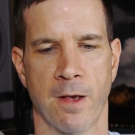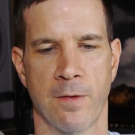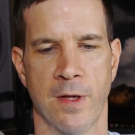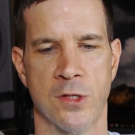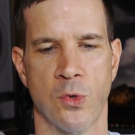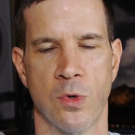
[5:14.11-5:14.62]

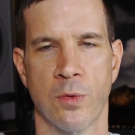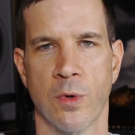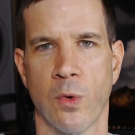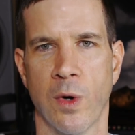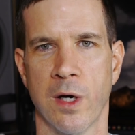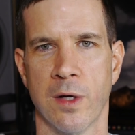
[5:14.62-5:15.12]
that's going to
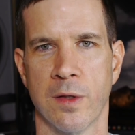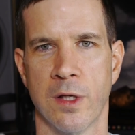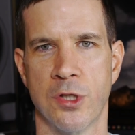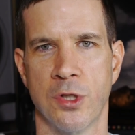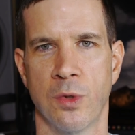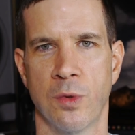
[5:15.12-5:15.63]
require
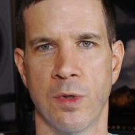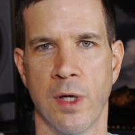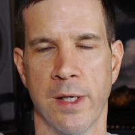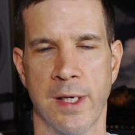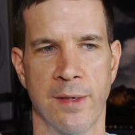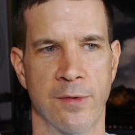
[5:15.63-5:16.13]
that you
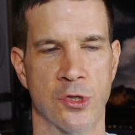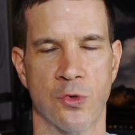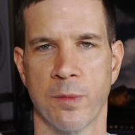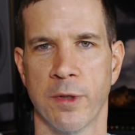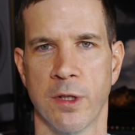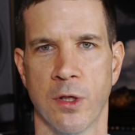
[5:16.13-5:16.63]
not have
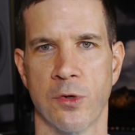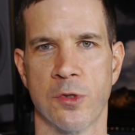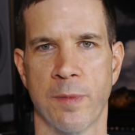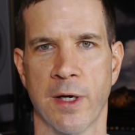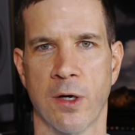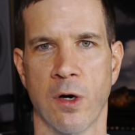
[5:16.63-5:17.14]
extremely low
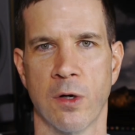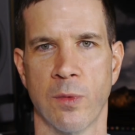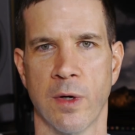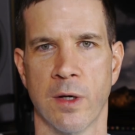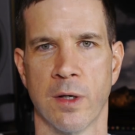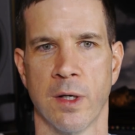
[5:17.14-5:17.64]
spec
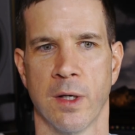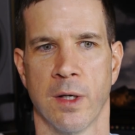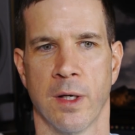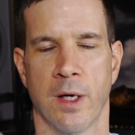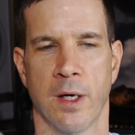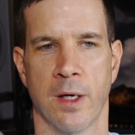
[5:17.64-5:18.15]
hardware.
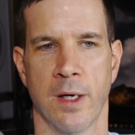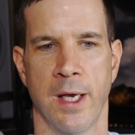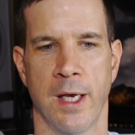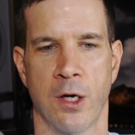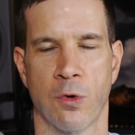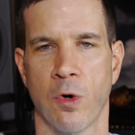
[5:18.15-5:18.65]

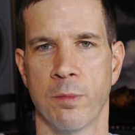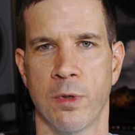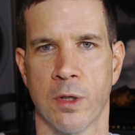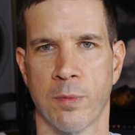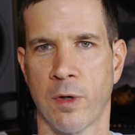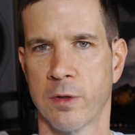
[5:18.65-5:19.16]
A
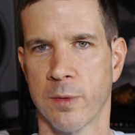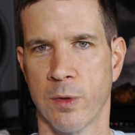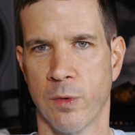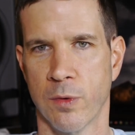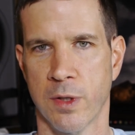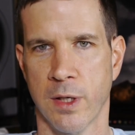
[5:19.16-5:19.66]
Chromebook probably
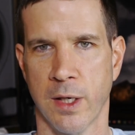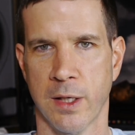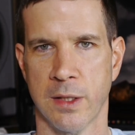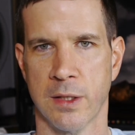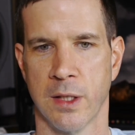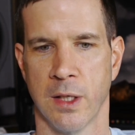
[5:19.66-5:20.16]
won't cut
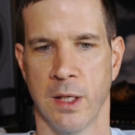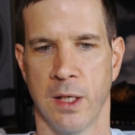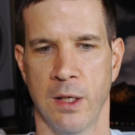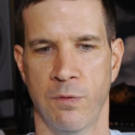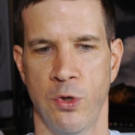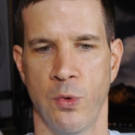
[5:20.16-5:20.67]
it.
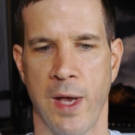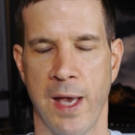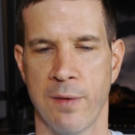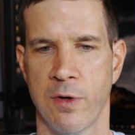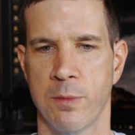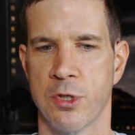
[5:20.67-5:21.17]
If you
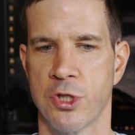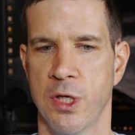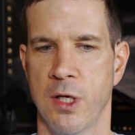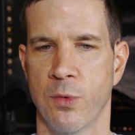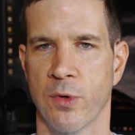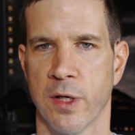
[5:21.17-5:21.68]
have a
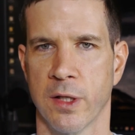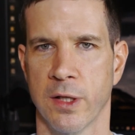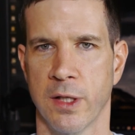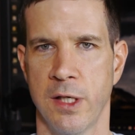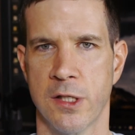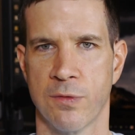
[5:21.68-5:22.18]
machine with at
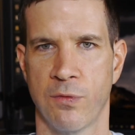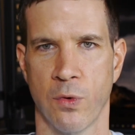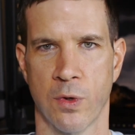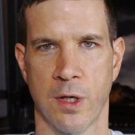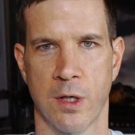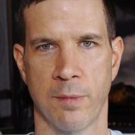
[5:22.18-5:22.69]
least 4
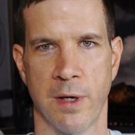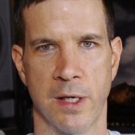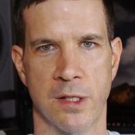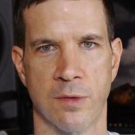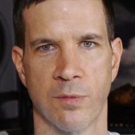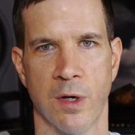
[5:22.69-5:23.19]

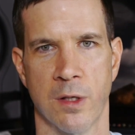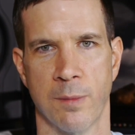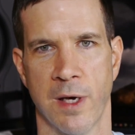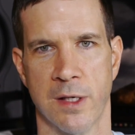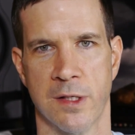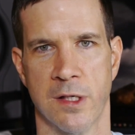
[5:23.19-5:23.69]
gigabytes of random
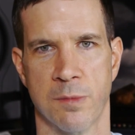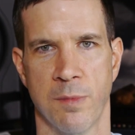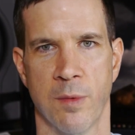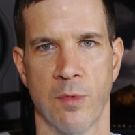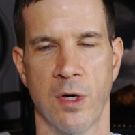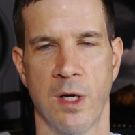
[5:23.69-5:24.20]
access
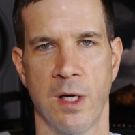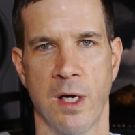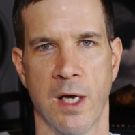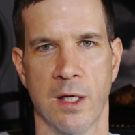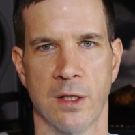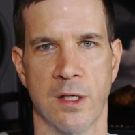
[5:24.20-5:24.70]
memory
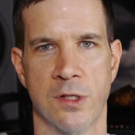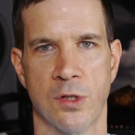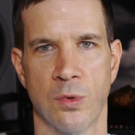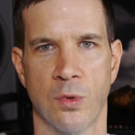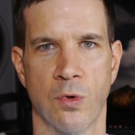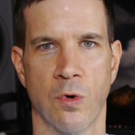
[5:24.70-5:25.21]
and at least a
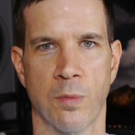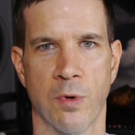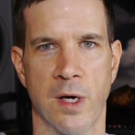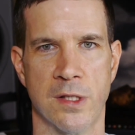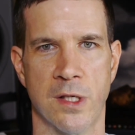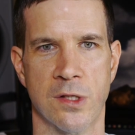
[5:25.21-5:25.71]
dual core
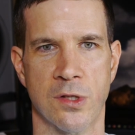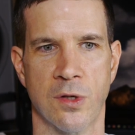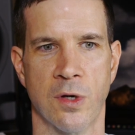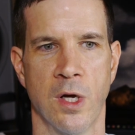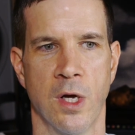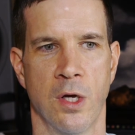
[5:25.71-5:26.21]
processor,
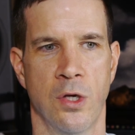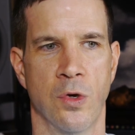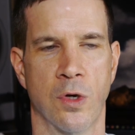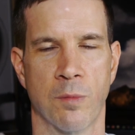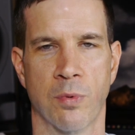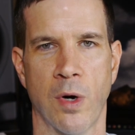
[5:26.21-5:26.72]
you
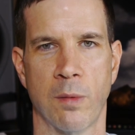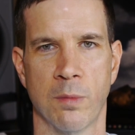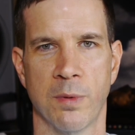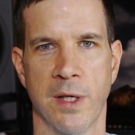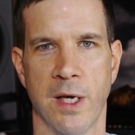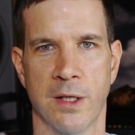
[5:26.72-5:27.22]
can
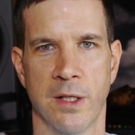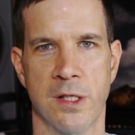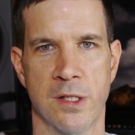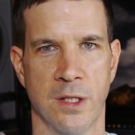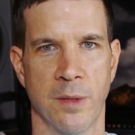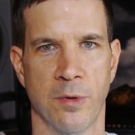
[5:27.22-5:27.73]
probably at
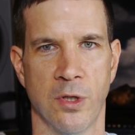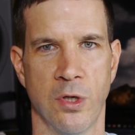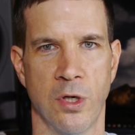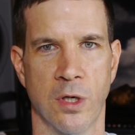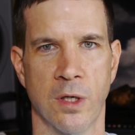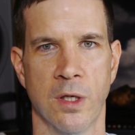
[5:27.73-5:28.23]
least limp
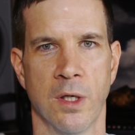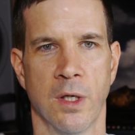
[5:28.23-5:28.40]
along